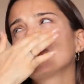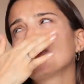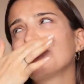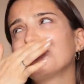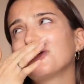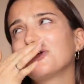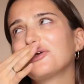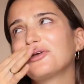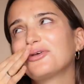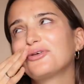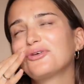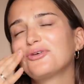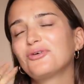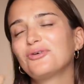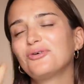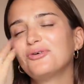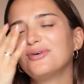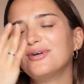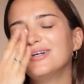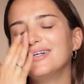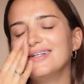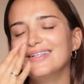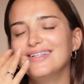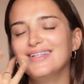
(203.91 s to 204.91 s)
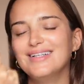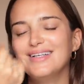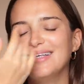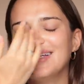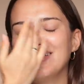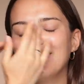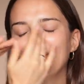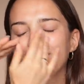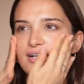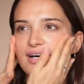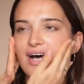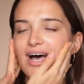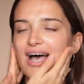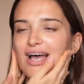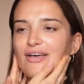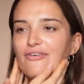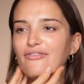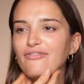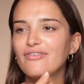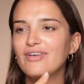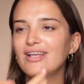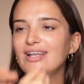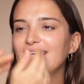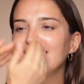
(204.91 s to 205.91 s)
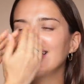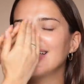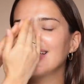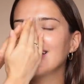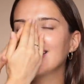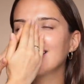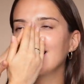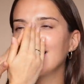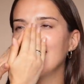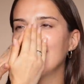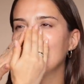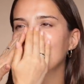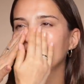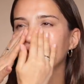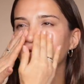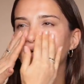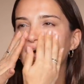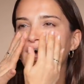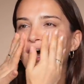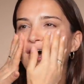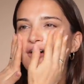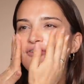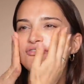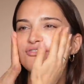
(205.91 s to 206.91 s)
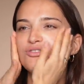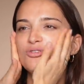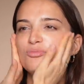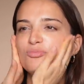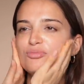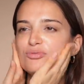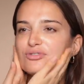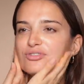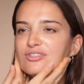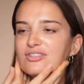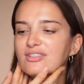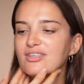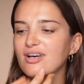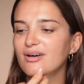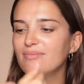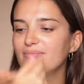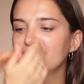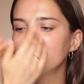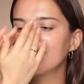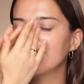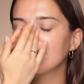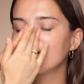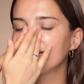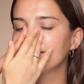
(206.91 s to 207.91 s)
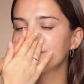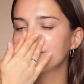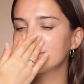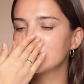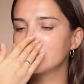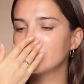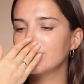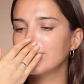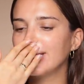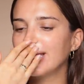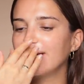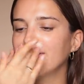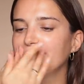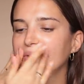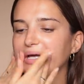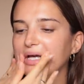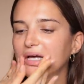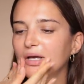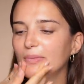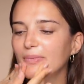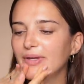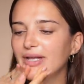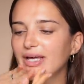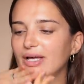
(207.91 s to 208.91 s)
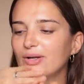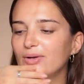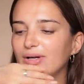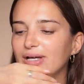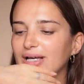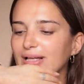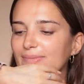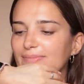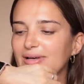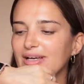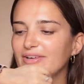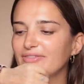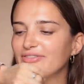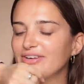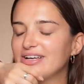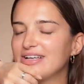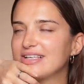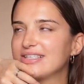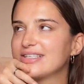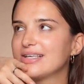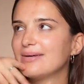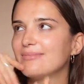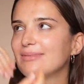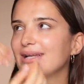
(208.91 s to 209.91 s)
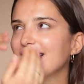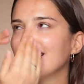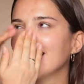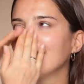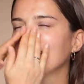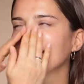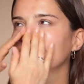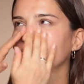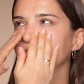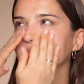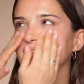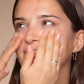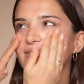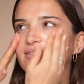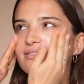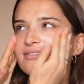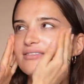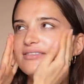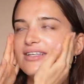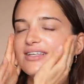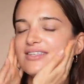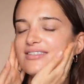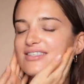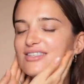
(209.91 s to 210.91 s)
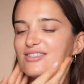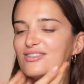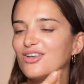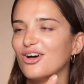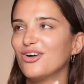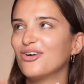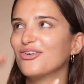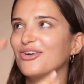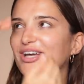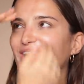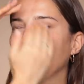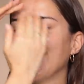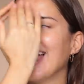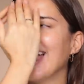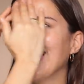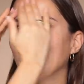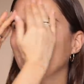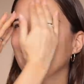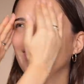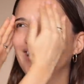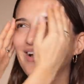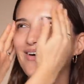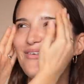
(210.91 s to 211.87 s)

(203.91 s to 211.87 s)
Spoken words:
Thank you. I feel like I have to put some because when I wake up and I look at my face, I'm like, this is not okay.